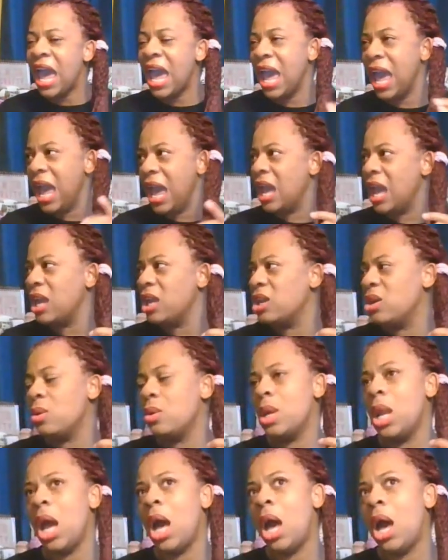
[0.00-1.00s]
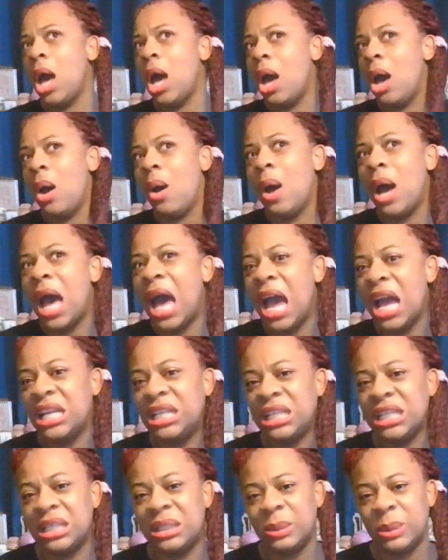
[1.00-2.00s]
And, you know, I
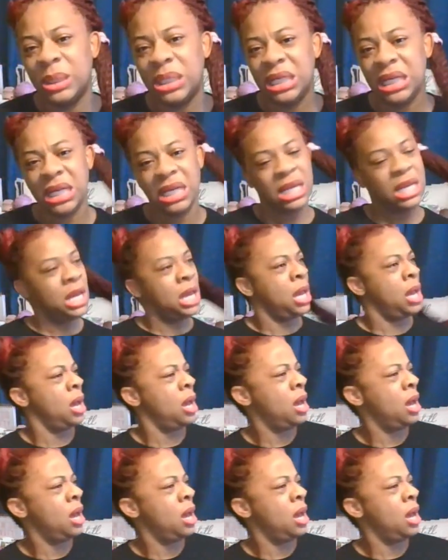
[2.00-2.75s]
just wanted,